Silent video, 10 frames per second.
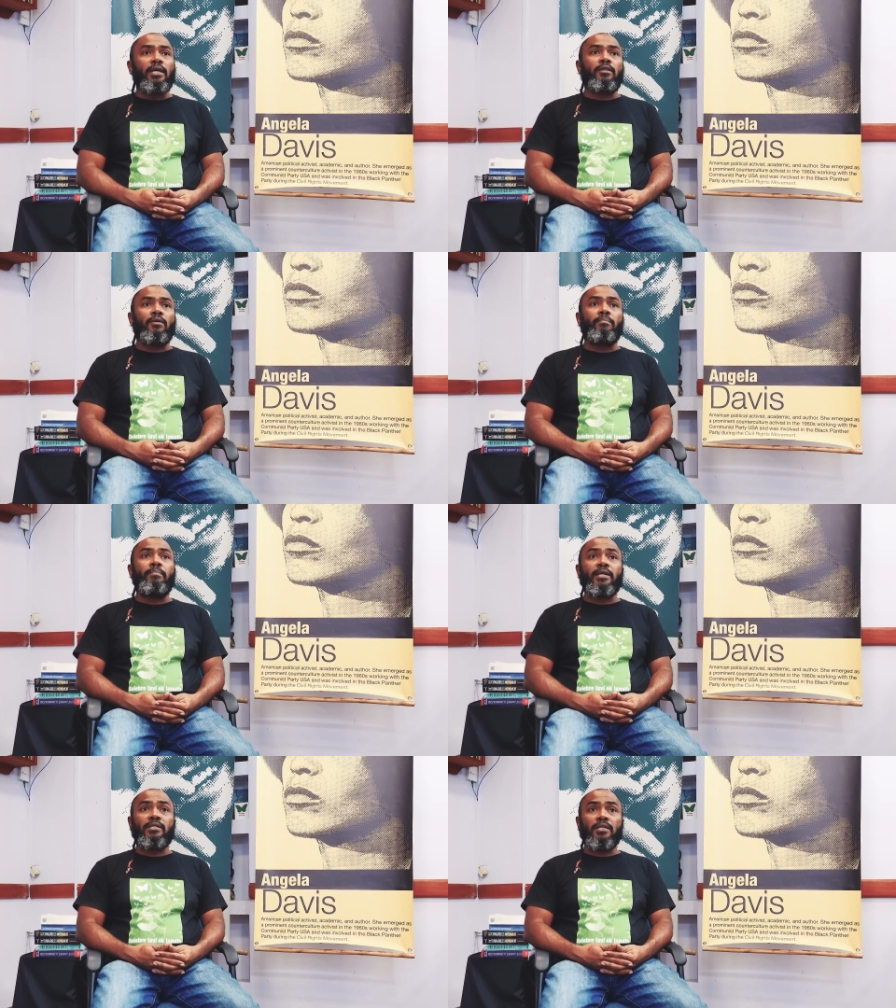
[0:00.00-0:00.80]
in the
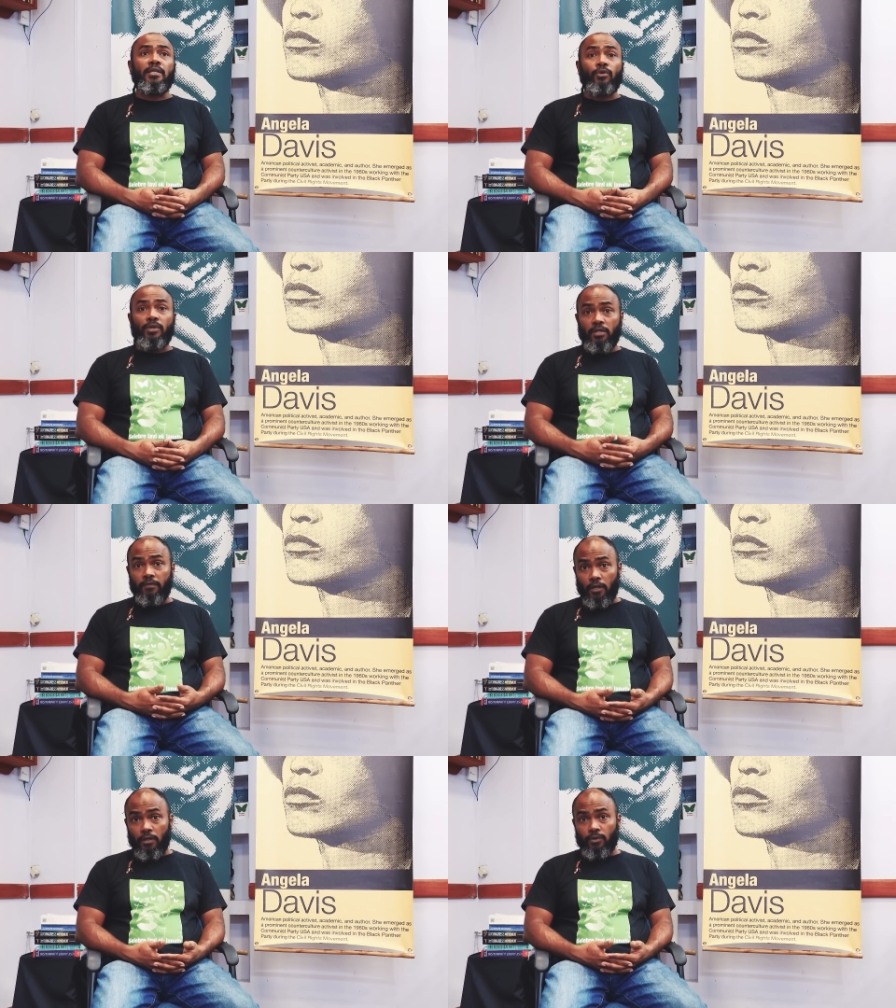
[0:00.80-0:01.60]
best interest of
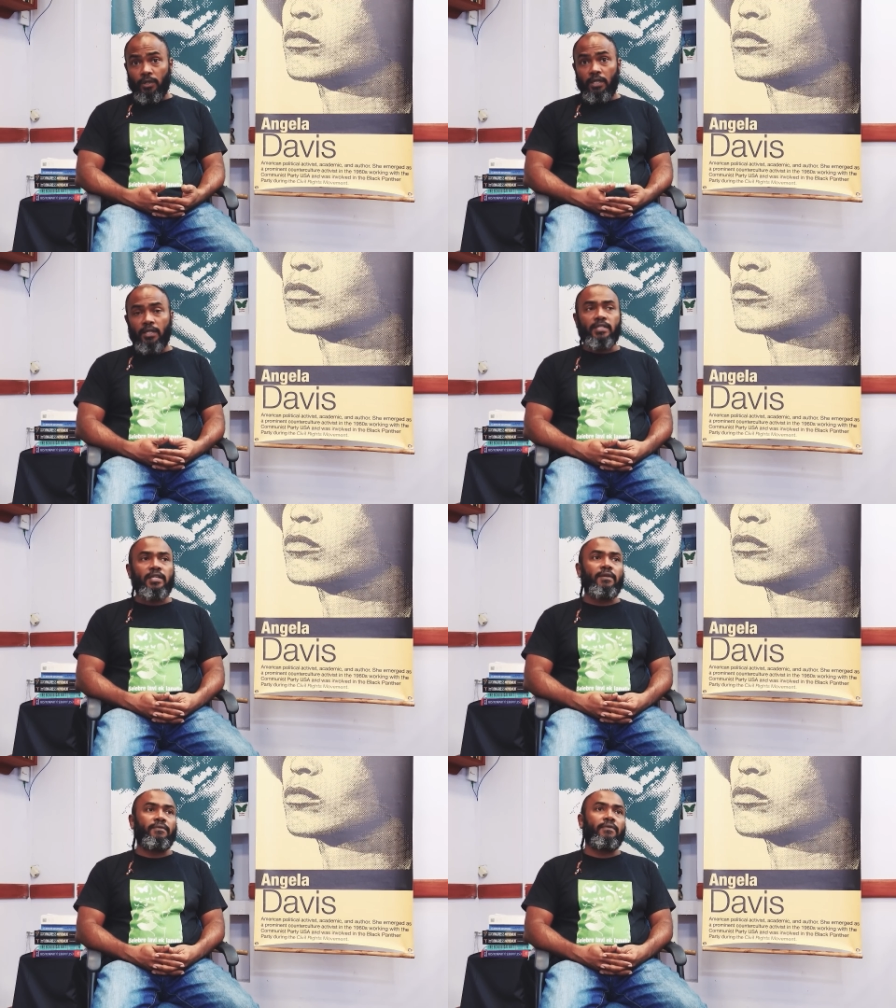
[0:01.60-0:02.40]
the country
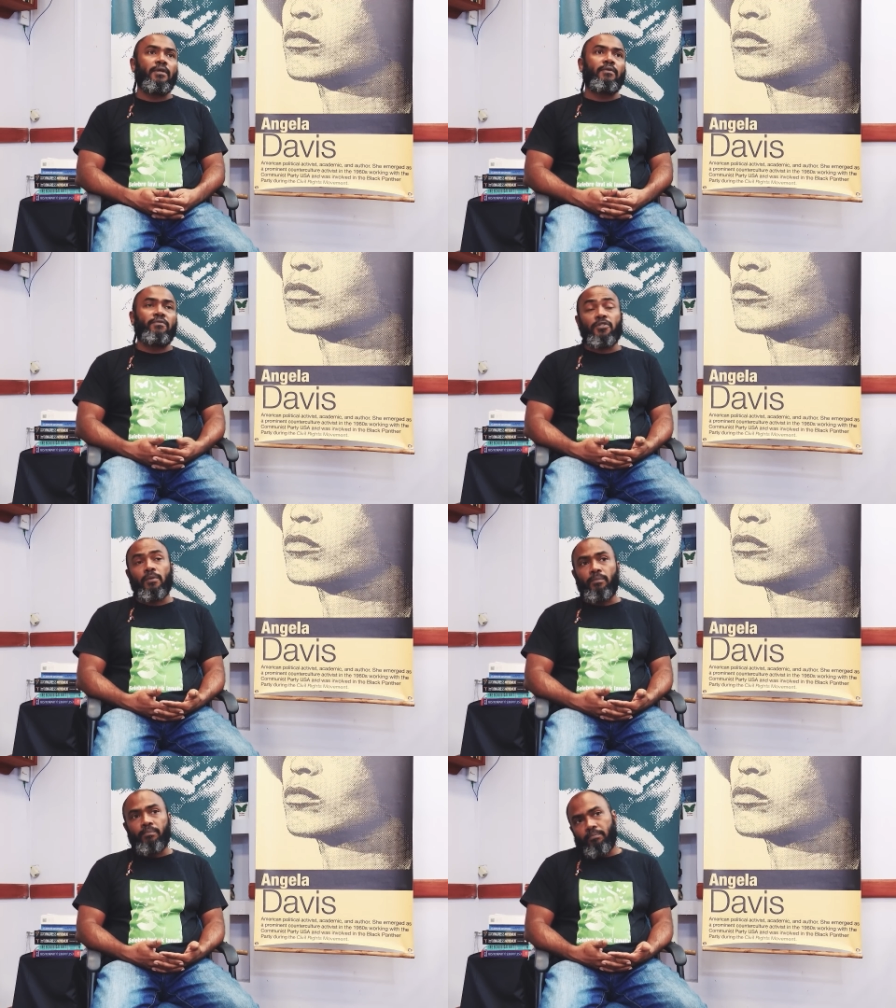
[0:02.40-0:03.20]
itself for some